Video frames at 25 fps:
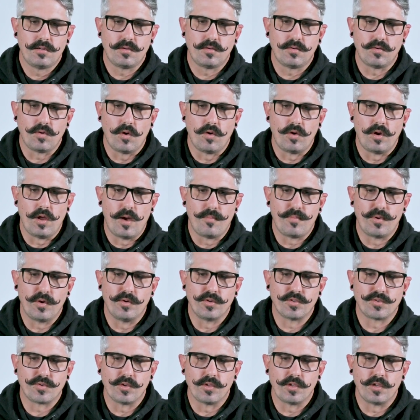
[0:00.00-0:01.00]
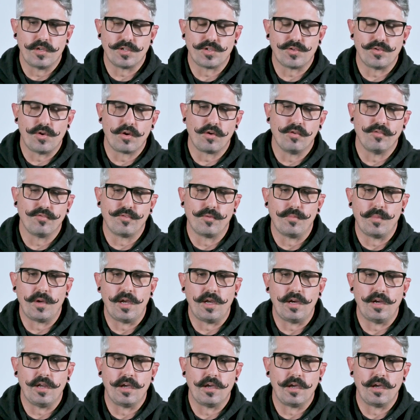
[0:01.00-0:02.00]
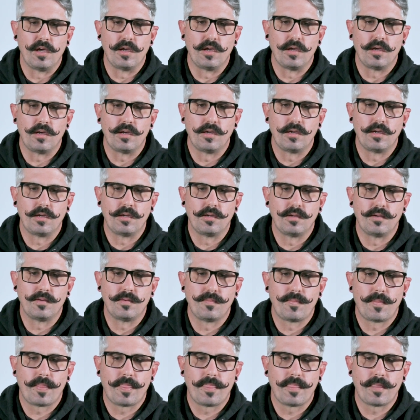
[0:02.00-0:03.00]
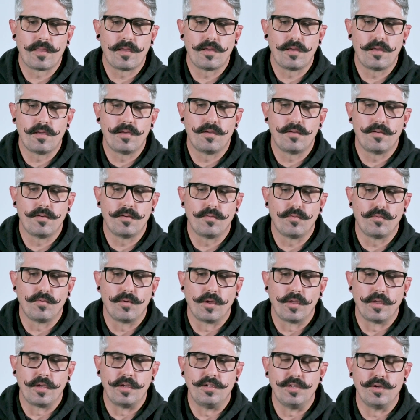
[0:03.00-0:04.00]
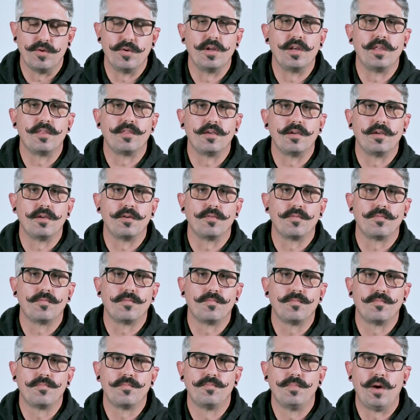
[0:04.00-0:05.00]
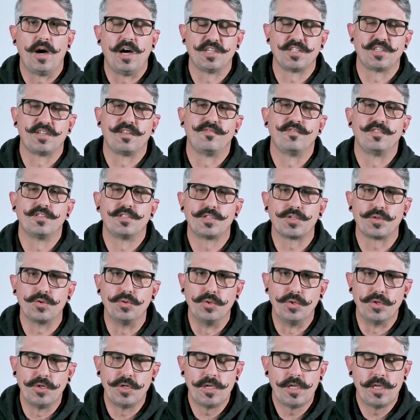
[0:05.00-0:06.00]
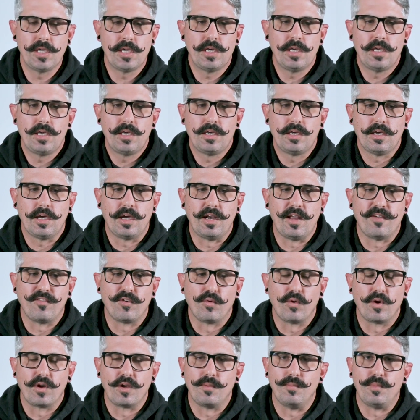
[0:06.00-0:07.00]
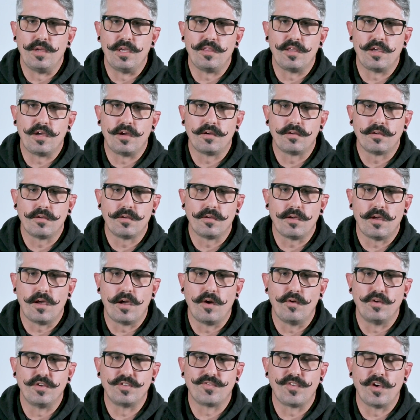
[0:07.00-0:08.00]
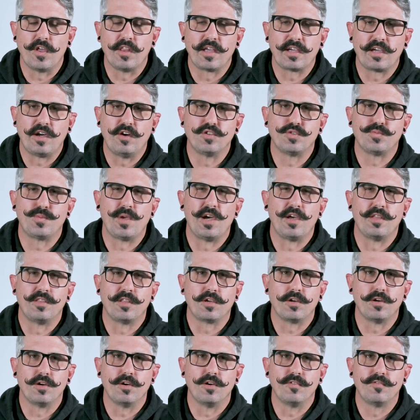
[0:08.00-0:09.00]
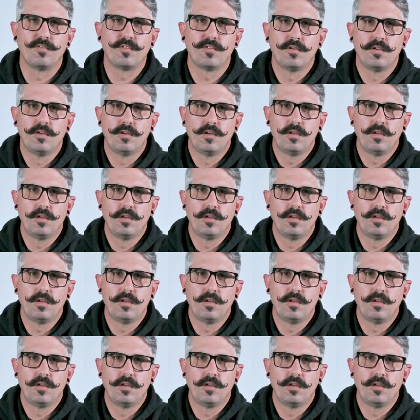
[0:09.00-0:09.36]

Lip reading: Growing up, it was really a struggle for me to really do anything positive in school. I never wanted to be there. I always felt like I was behind the curve.